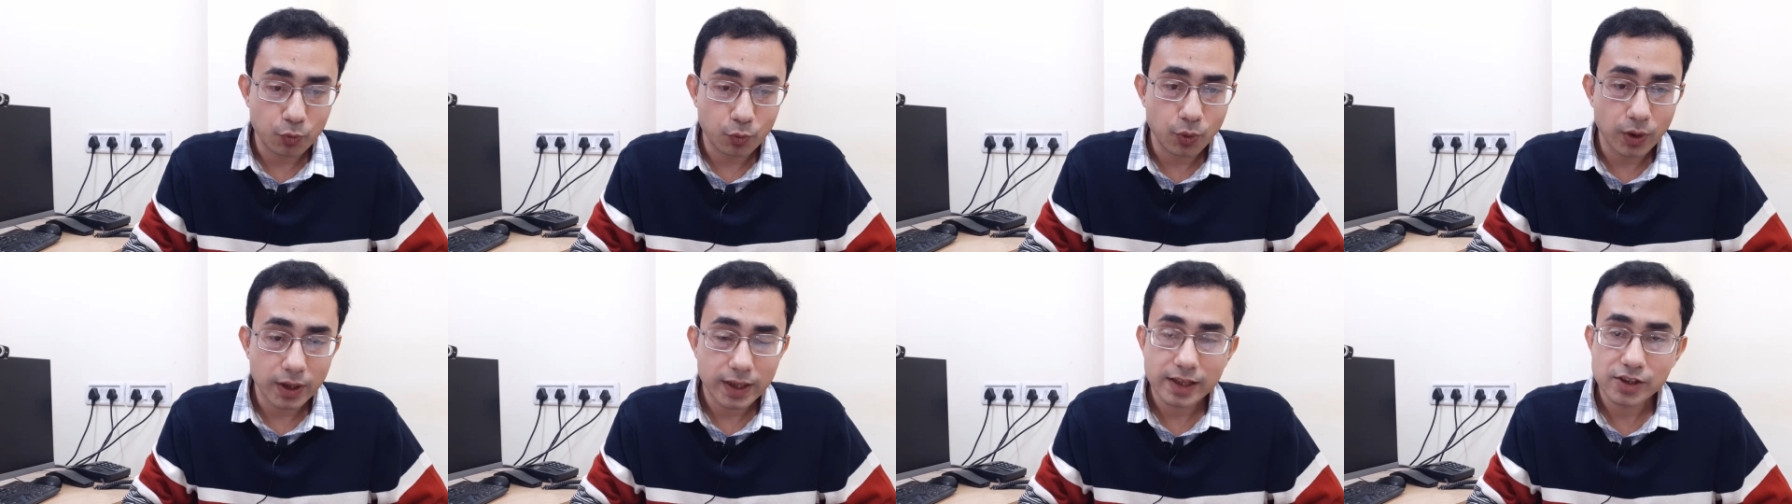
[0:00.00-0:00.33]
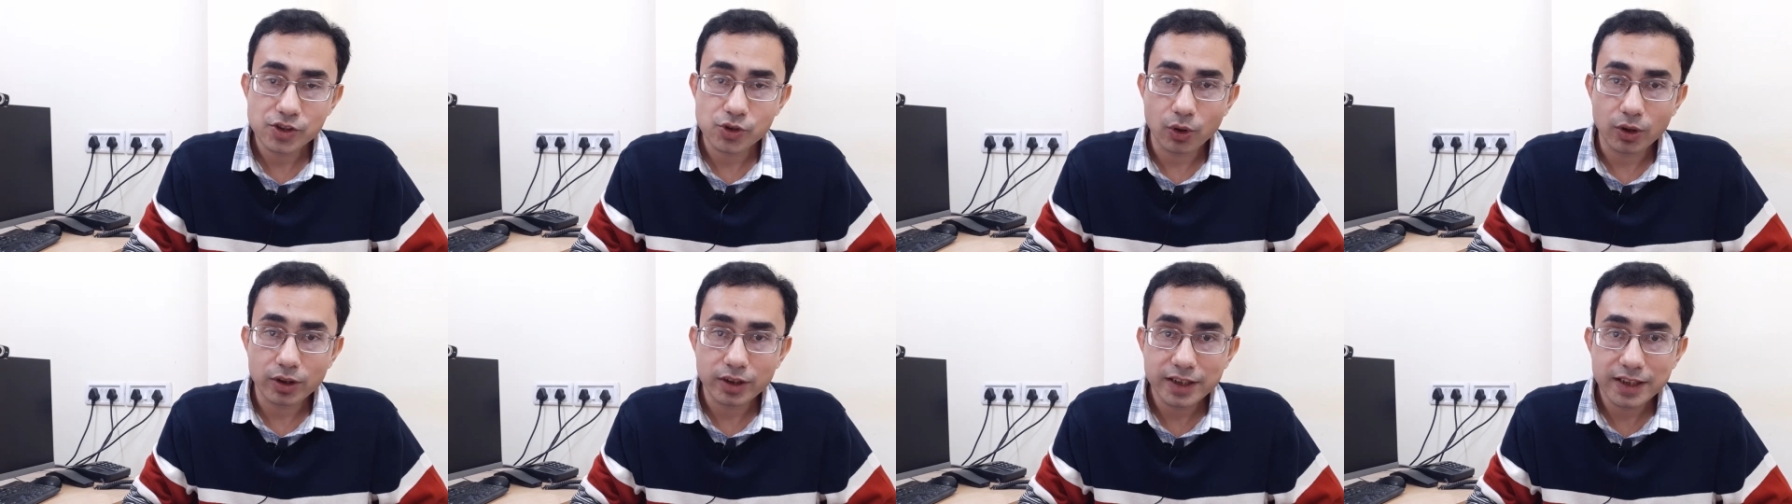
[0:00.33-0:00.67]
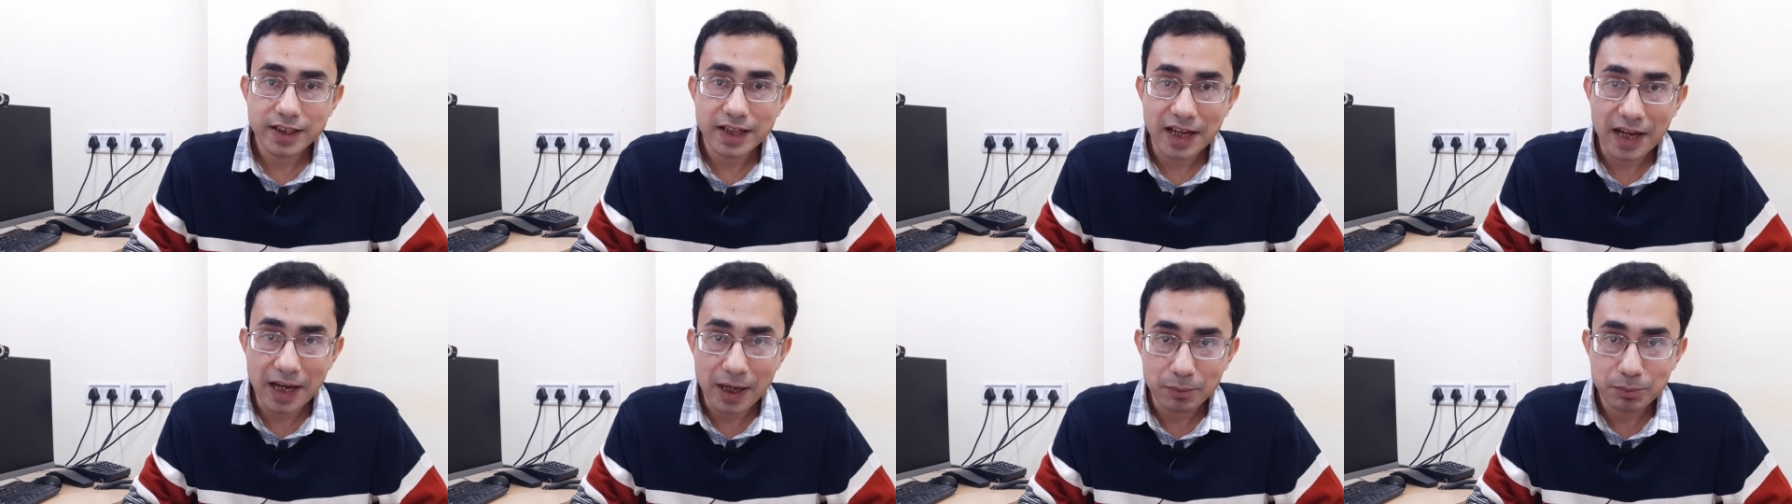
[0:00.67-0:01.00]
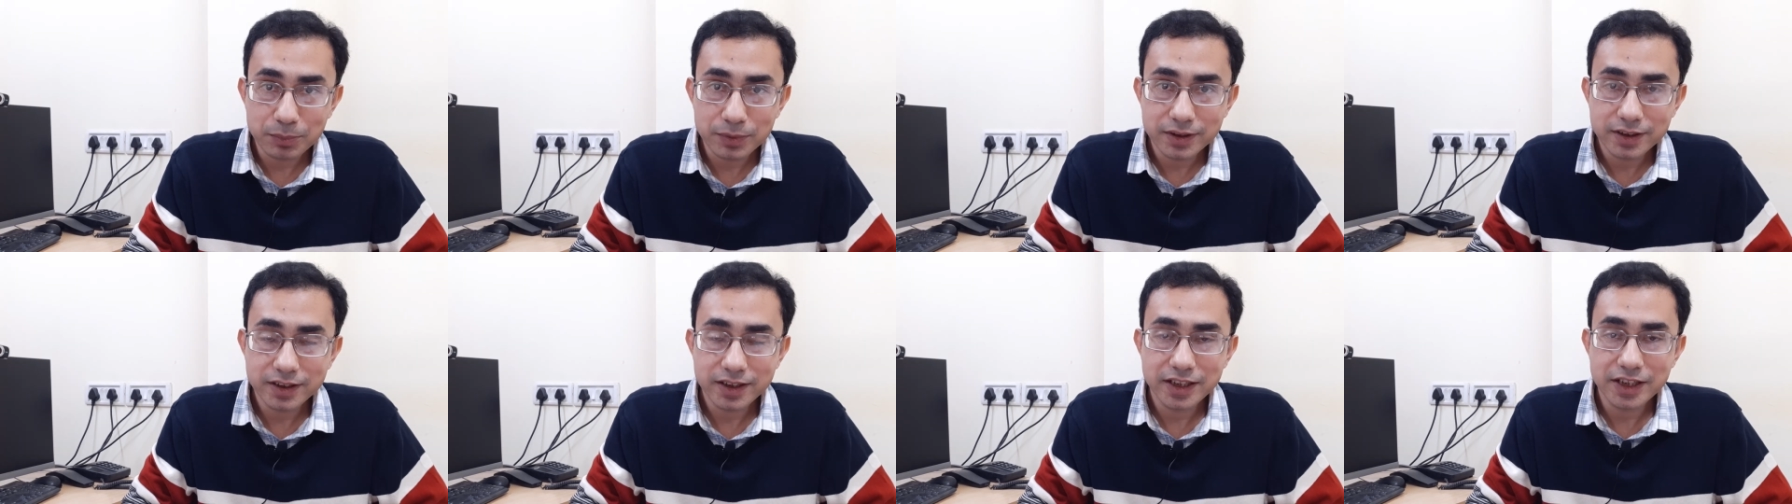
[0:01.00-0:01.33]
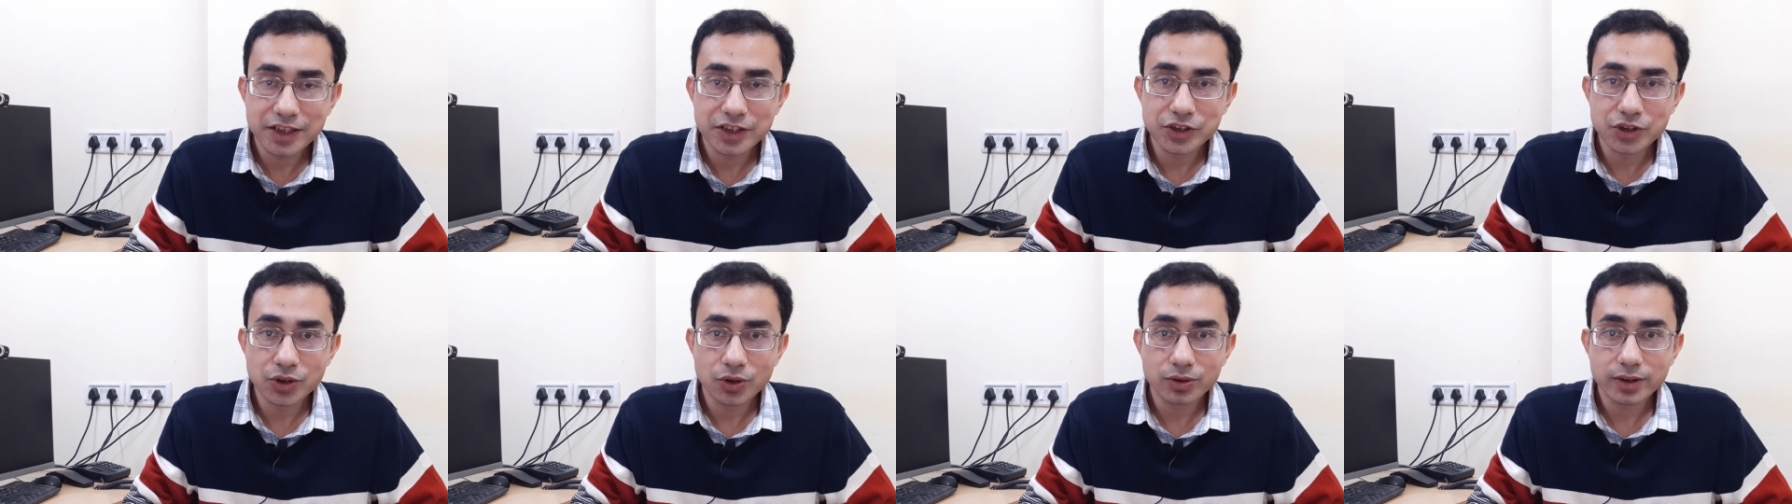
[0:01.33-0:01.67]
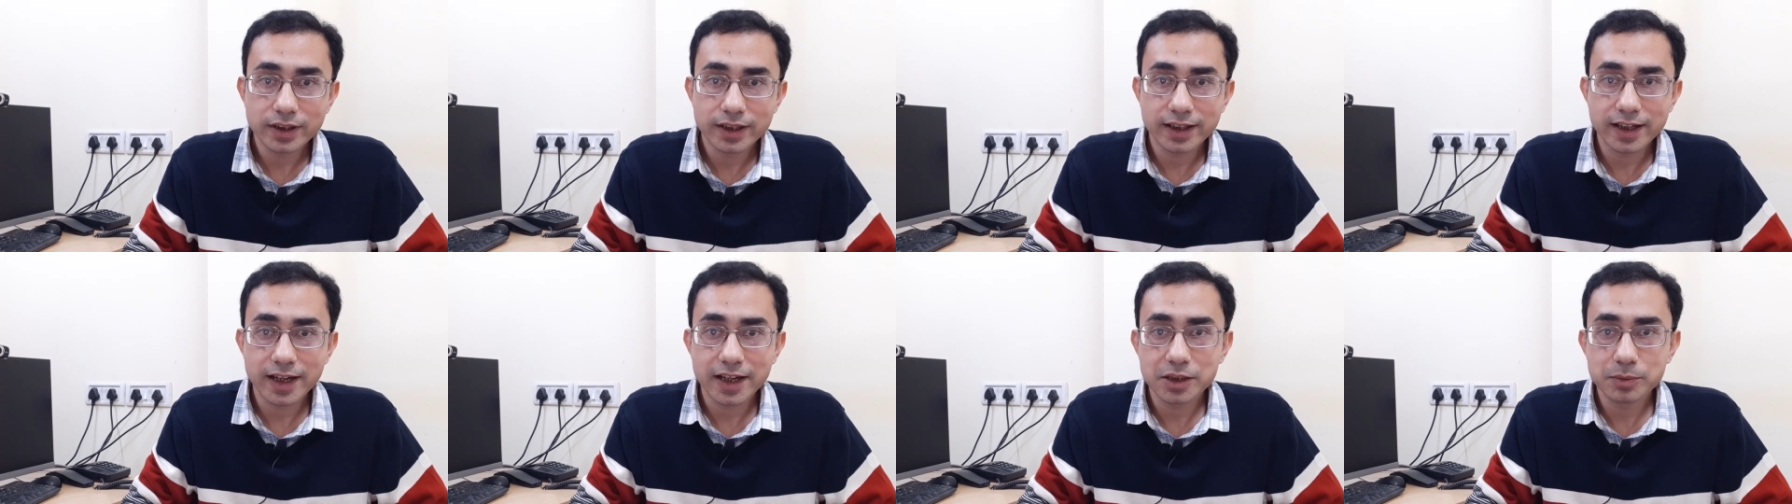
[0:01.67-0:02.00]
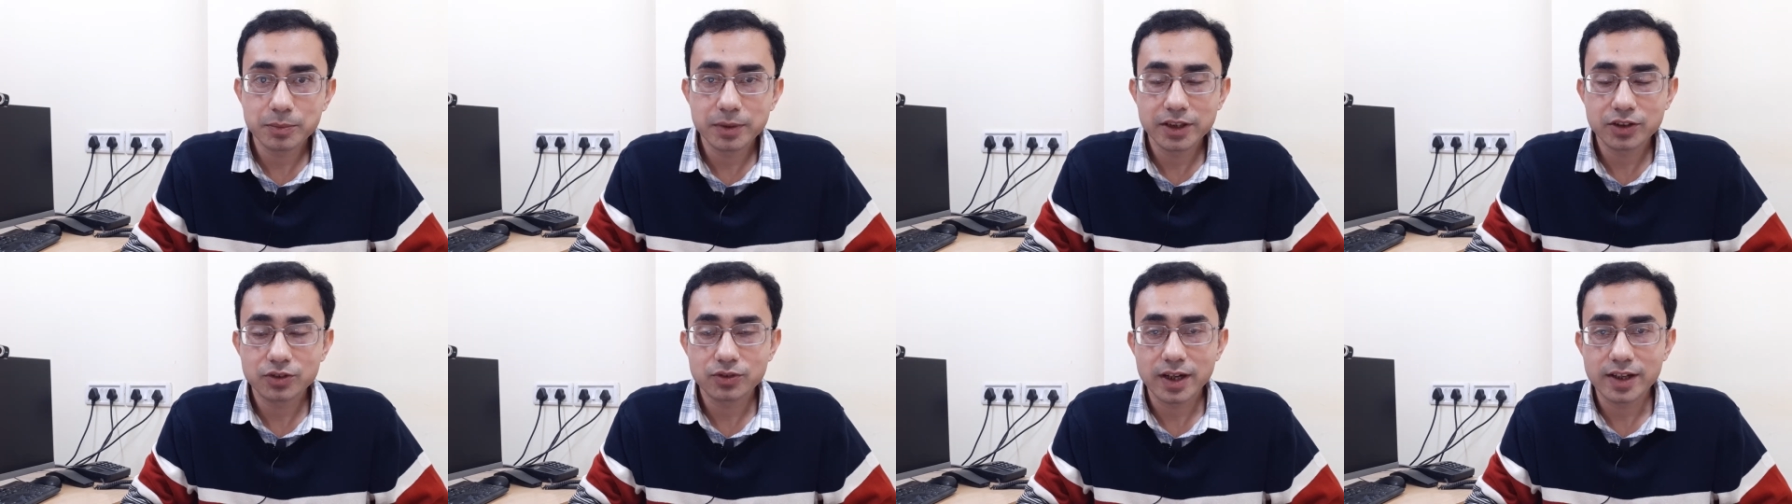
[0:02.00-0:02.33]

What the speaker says: what has already happened in your academic